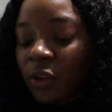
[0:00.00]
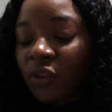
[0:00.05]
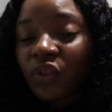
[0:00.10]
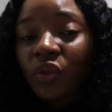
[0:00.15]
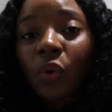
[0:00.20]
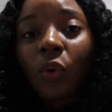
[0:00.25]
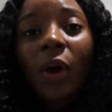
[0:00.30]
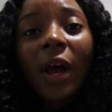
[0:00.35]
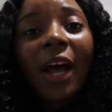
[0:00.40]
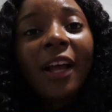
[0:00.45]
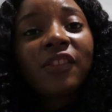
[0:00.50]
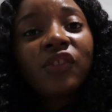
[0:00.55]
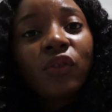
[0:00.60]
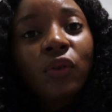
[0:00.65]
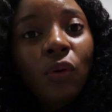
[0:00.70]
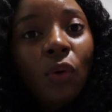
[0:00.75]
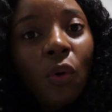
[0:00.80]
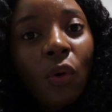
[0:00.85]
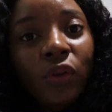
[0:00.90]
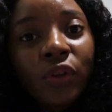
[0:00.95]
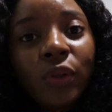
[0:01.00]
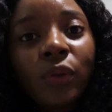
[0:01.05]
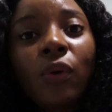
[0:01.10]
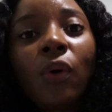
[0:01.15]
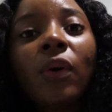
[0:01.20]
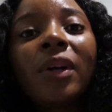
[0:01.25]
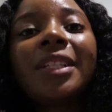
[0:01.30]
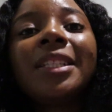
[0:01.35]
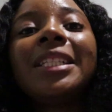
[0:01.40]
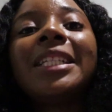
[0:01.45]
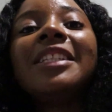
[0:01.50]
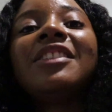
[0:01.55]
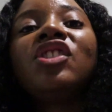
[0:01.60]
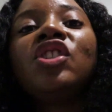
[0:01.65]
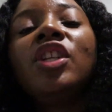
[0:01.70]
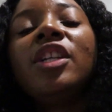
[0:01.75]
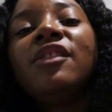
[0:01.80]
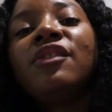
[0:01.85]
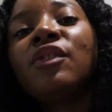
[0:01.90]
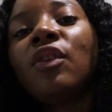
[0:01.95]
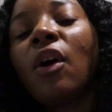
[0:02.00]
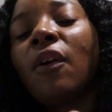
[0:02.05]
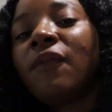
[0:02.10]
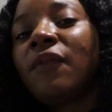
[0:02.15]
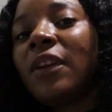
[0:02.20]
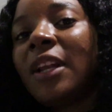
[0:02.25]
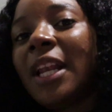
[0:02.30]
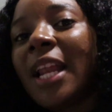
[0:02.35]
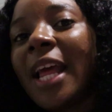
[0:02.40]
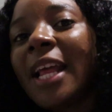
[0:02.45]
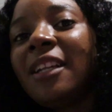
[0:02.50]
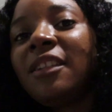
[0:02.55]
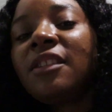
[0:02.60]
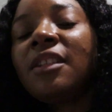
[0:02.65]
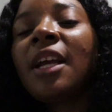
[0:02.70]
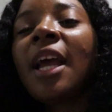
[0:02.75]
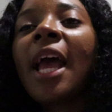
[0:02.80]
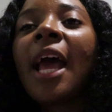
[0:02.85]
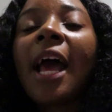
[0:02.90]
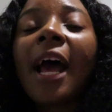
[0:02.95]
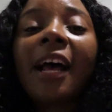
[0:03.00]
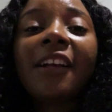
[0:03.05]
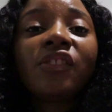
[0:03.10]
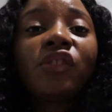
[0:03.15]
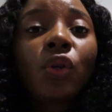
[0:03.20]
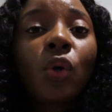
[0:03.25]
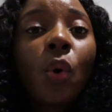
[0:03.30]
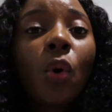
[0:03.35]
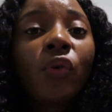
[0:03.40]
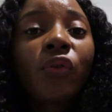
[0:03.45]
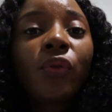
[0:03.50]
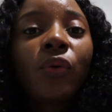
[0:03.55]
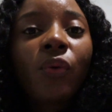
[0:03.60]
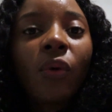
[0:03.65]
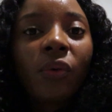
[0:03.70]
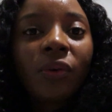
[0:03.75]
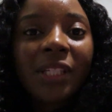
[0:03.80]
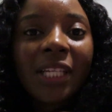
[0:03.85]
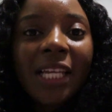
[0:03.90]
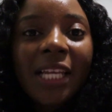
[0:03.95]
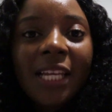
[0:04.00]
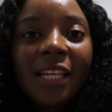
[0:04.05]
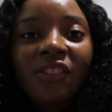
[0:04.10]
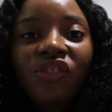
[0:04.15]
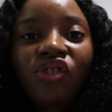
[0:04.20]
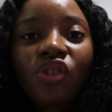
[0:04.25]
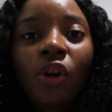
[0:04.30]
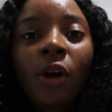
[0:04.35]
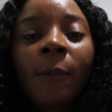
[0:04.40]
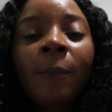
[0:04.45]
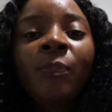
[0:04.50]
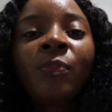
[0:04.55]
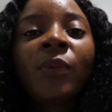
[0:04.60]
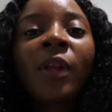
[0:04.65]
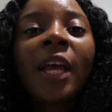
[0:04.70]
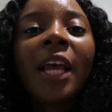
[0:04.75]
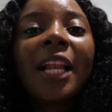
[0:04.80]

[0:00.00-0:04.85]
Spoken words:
So as you go throughout the season of Lent, as you go throughout Easter,